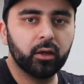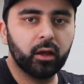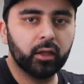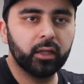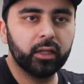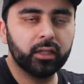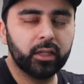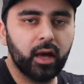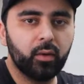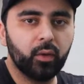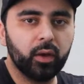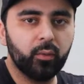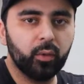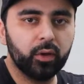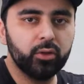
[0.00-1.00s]
And then that
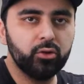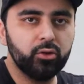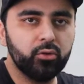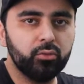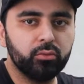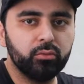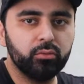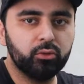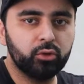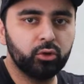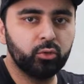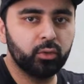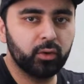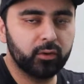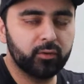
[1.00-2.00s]
way, when you
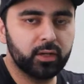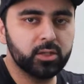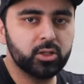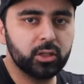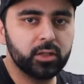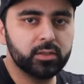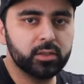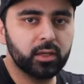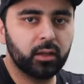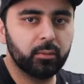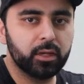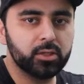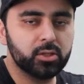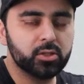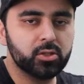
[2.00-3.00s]
do eventually sell
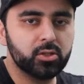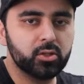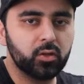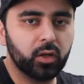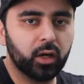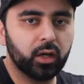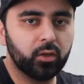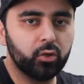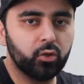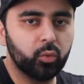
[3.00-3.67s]
Manchester United,